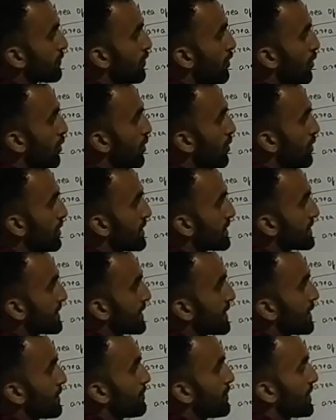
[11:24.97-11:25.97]
Whole is
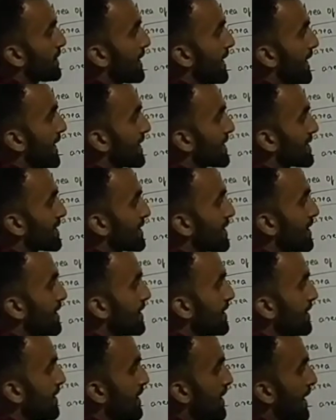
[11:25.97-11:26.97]
nothing but
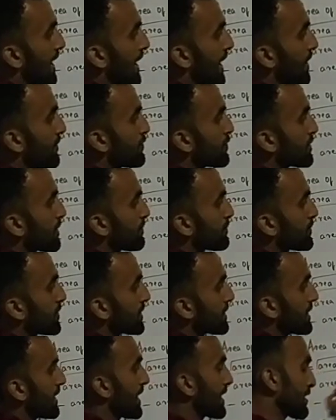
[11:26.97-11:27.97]
X3. I have to
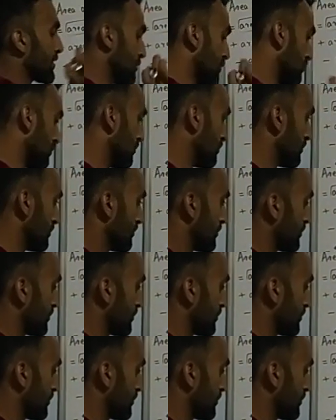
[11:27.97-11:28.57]
subtract X2.